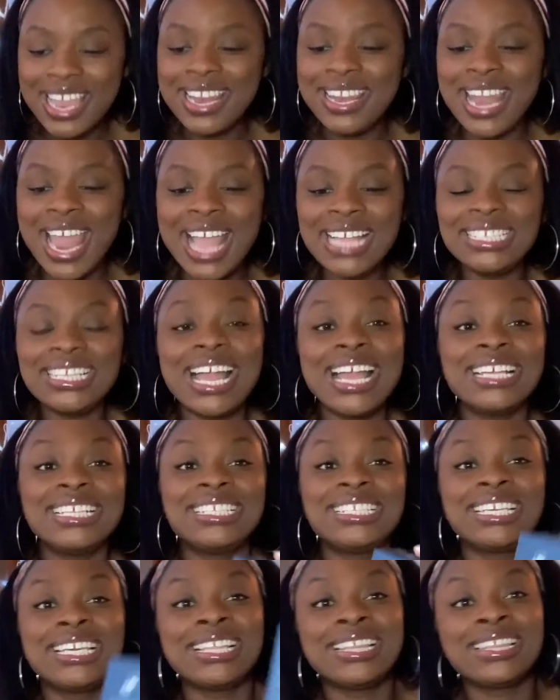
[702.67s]
next I
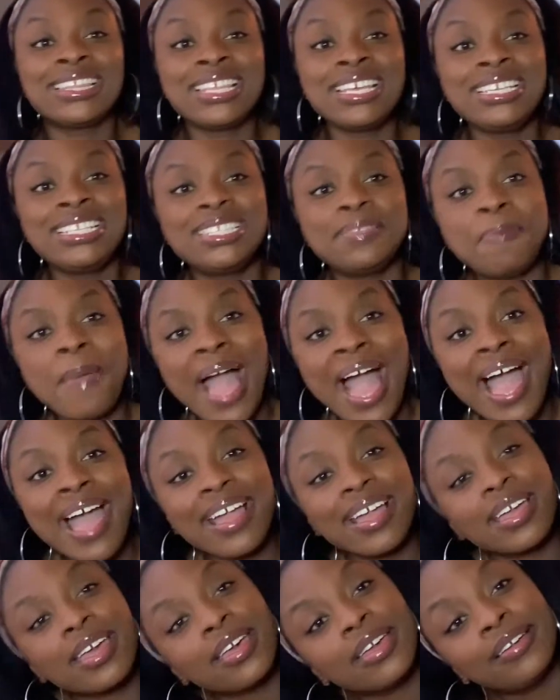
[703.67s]
see this
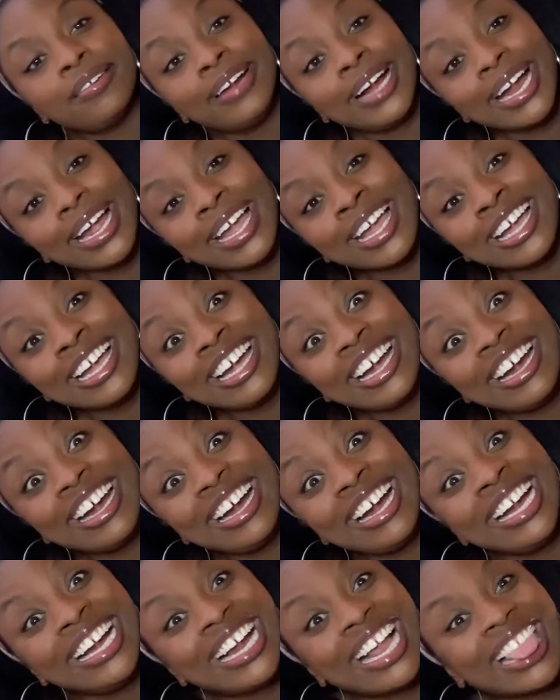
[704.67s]
pack right
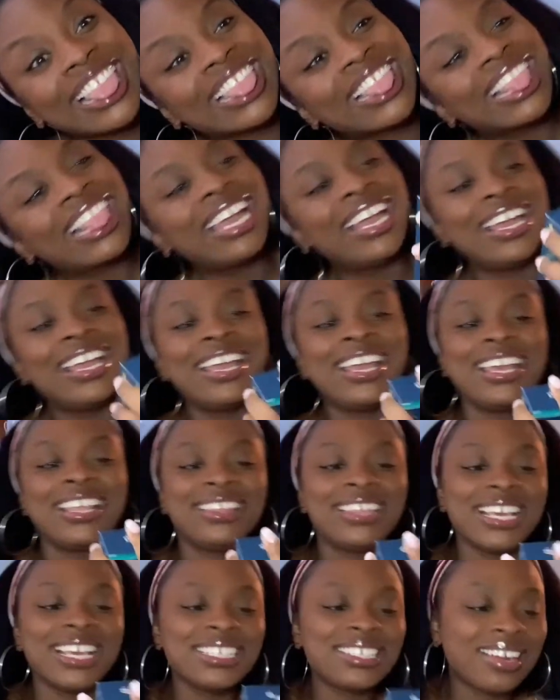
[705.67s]
here.
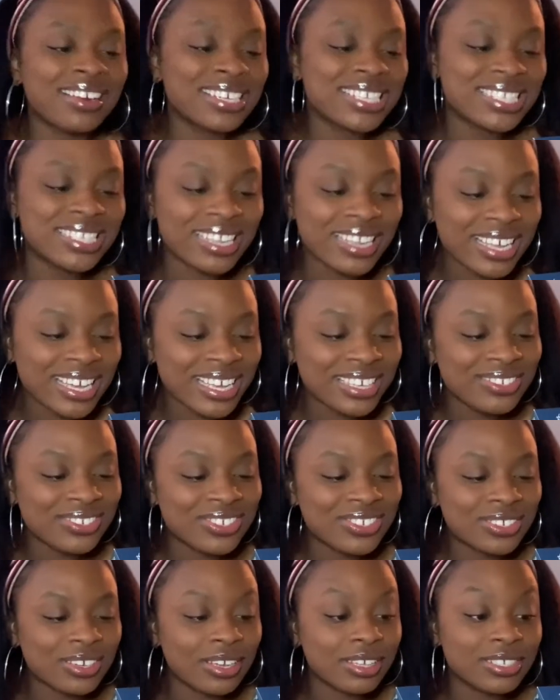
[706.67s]
These are silicone,
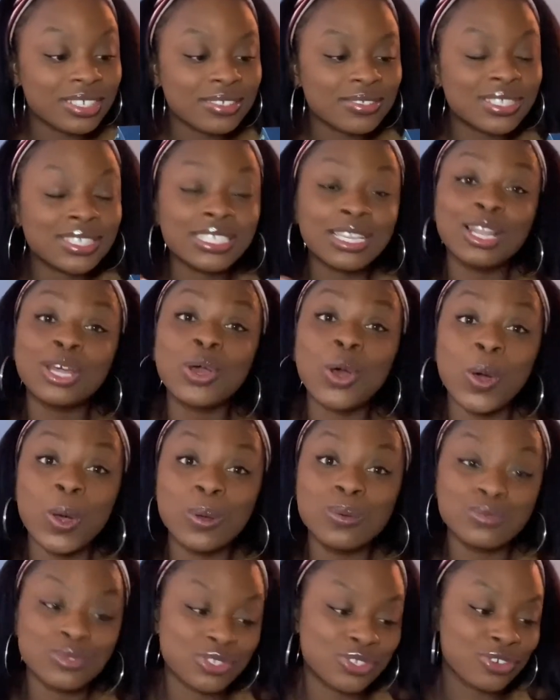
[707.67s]

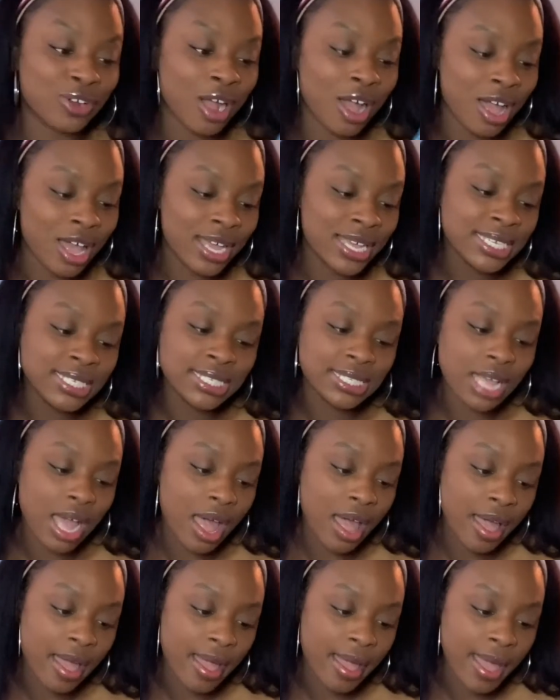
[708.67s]
silicone straws.
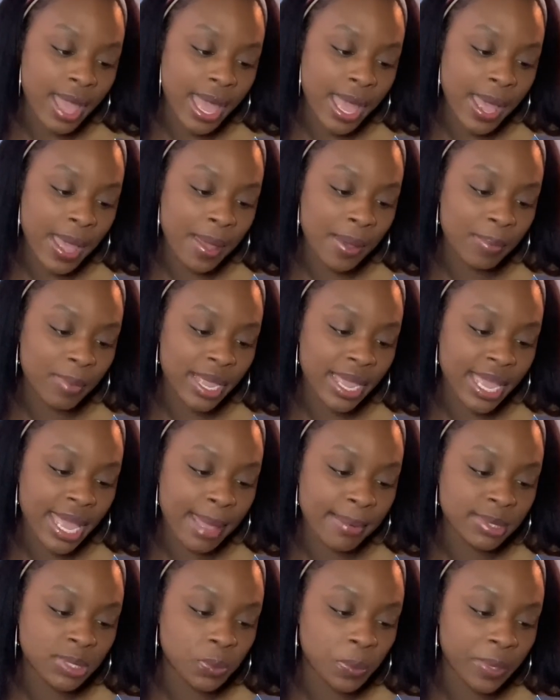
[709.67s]
Um, it
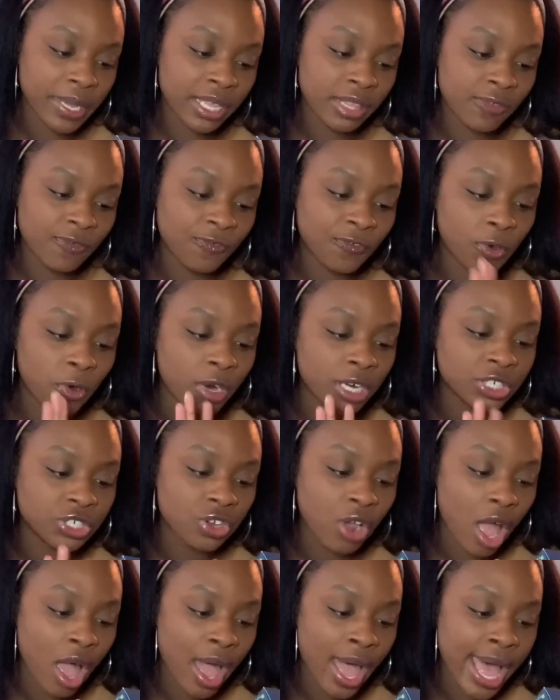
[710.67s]
comes with four
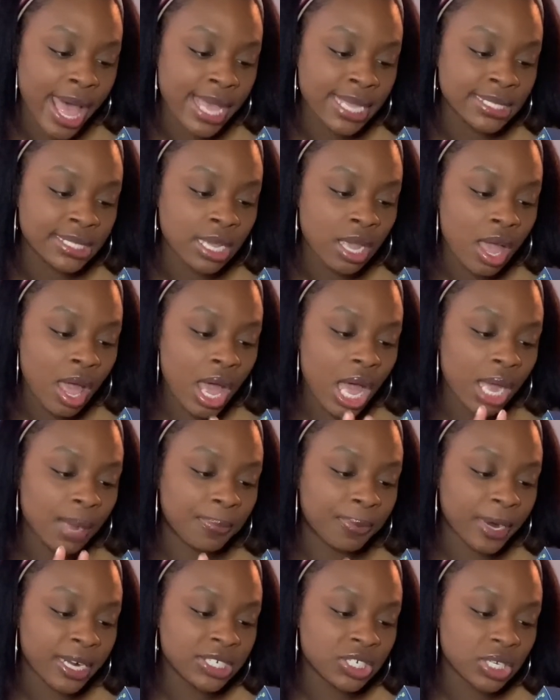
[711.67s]
straws, a
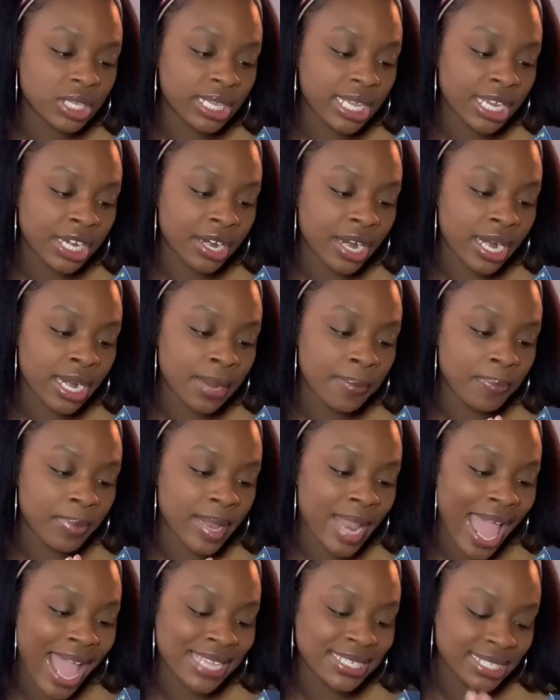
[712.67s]
brush cleaner, and a
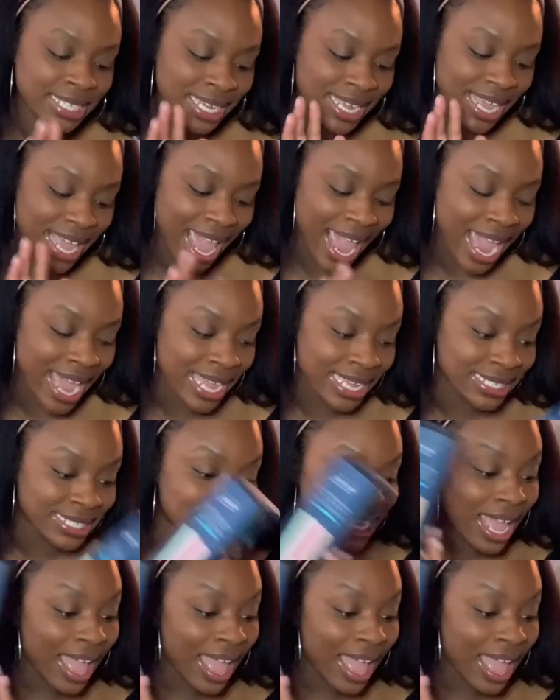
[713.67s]
plastic case.